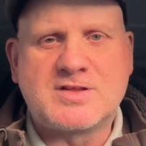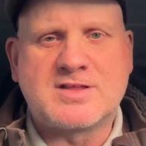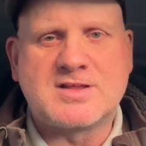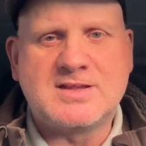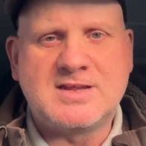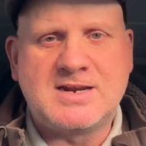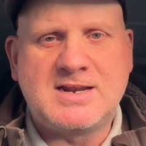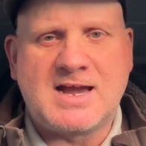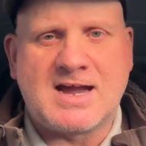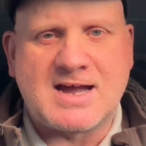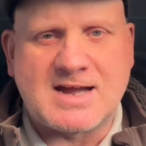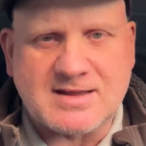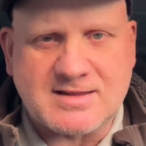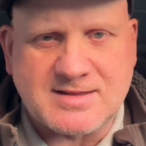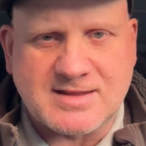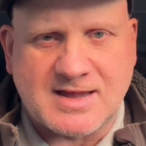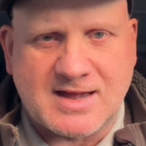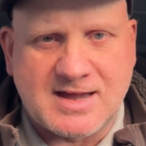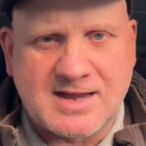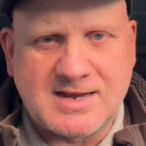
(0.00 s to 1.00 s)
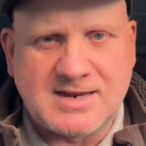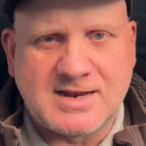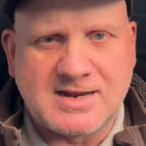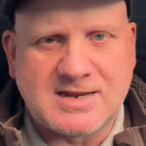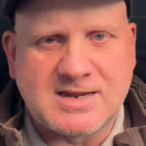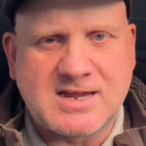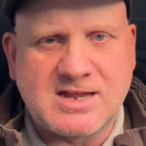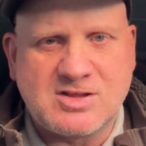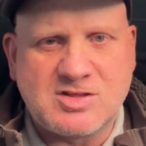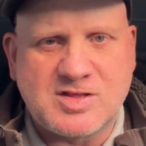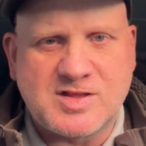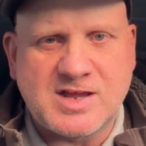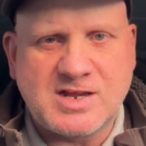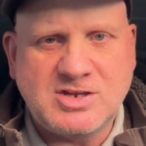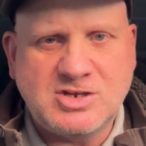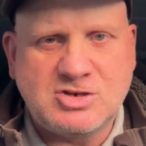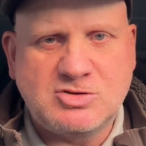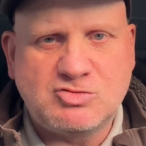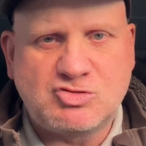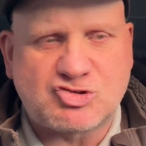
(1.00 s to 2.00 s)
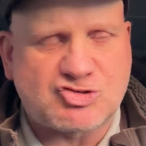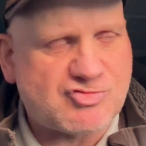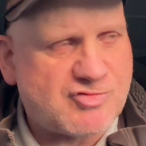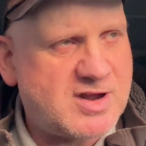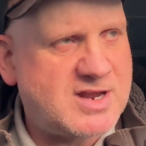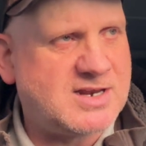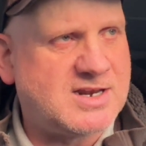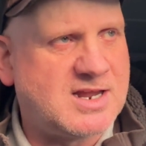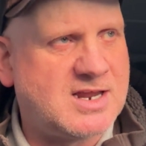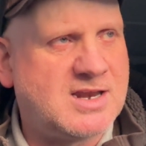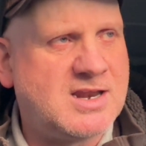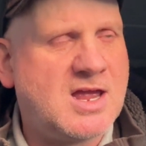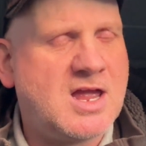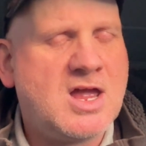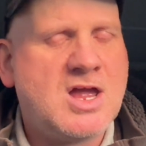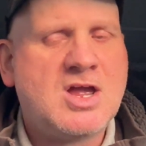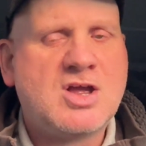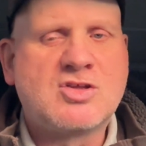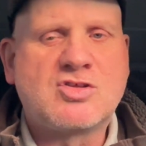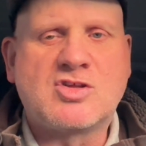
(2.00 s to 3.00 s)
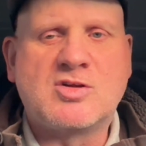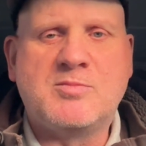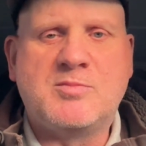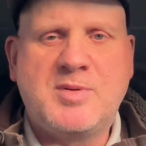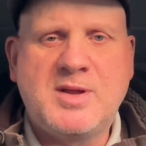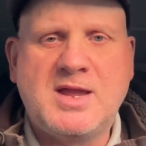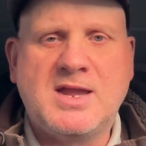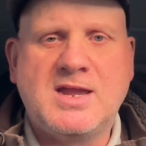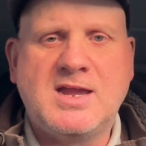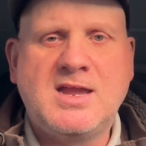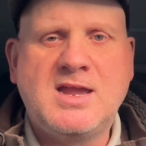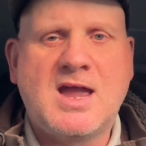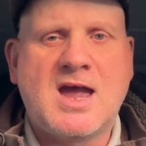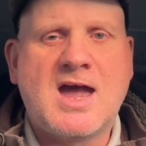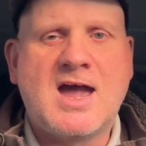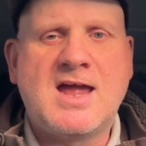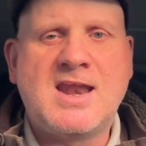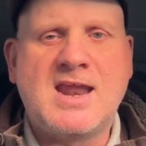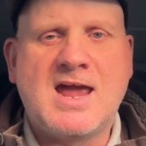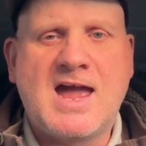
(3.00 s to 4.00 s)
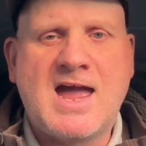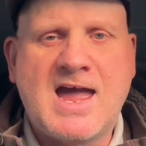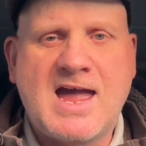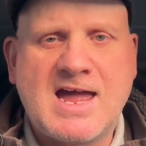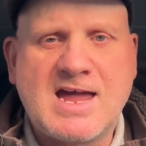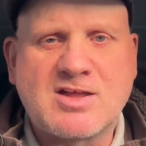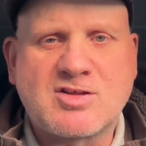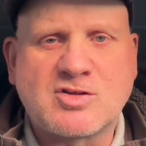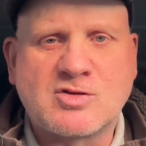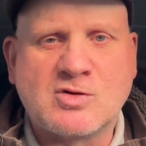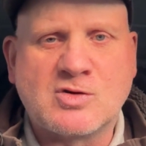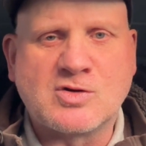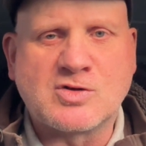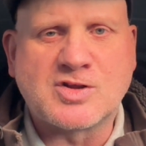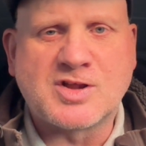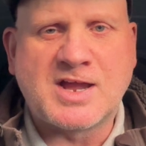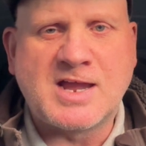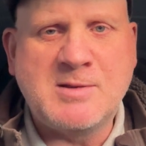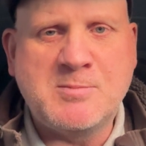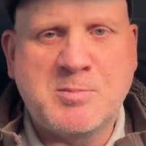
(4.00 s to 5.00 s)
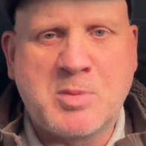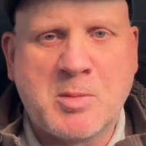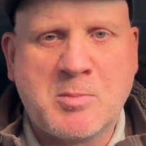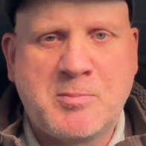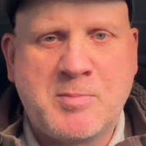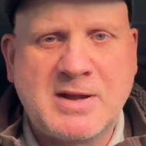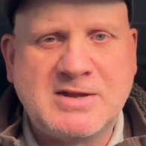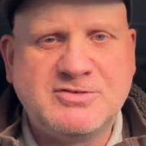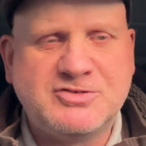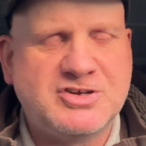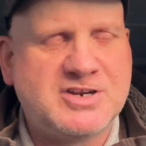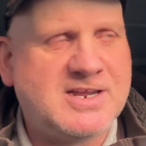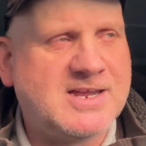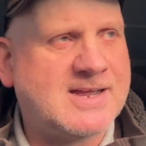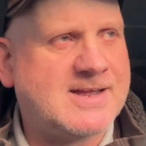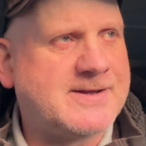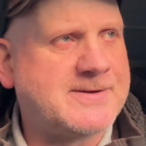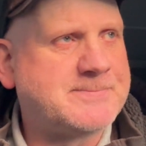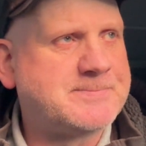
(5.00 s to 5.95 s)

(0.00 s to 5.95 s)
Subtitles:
to the dark side and continue training to be an air source heat pump engineer.